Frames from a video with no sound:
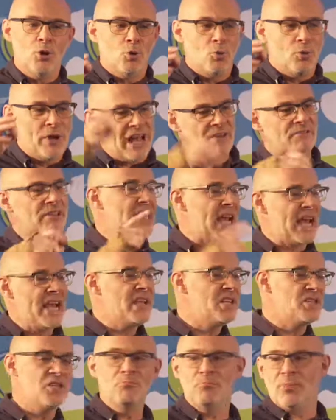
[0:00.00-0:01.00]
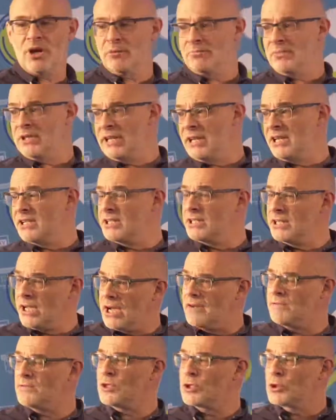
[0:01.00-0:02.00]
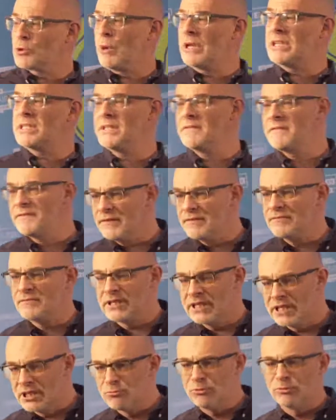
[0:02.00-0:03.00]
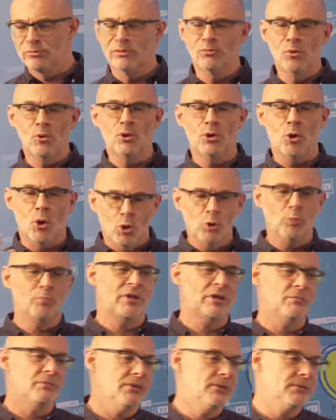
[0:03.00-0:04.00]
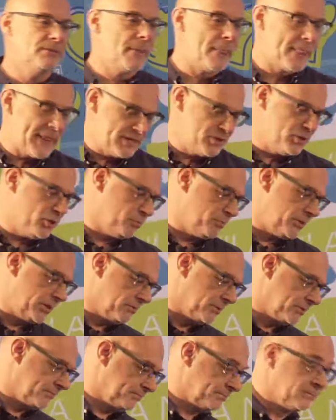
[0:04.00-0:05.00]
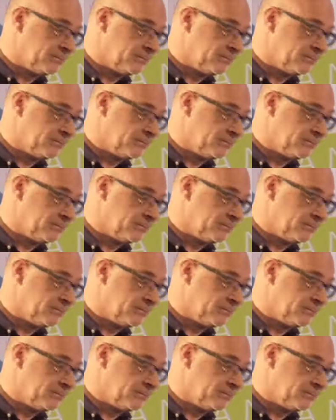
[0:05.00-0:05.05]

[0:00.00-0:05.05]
We have an aging population. After 2050, there will be more old people than young people.